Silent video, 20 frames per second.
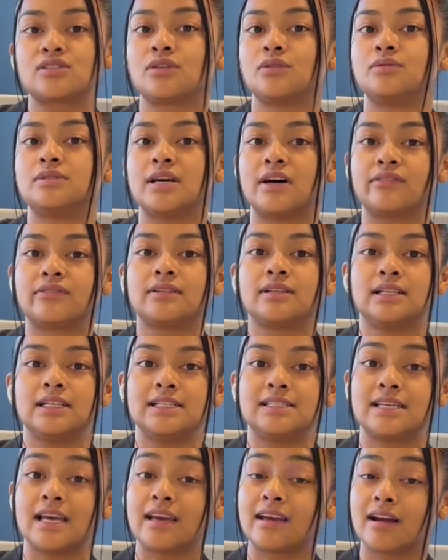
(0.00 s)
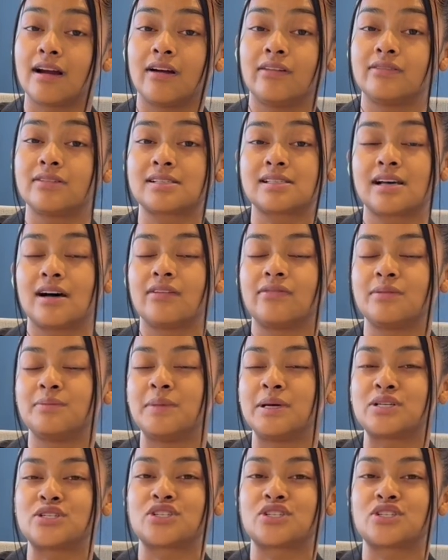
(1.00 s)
So definitely take care of yourself and make